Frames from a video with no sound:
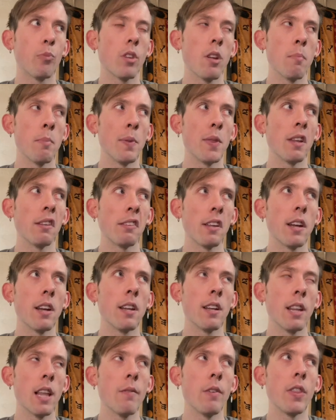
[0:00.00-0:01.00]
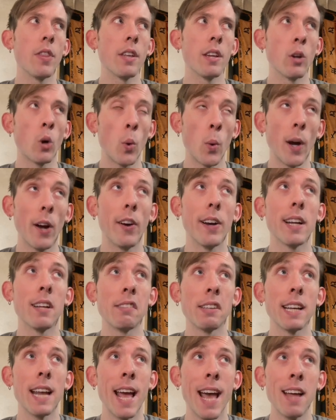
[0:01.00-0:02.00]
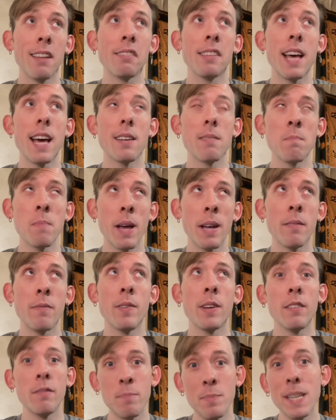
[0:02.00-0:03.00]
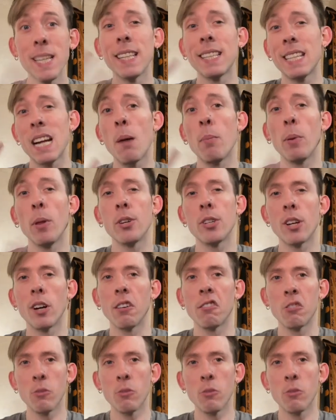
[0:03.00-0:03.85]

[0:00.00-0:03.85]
With the Sun in 11th in Aquarius, it has that benefit of being at the top of the chart.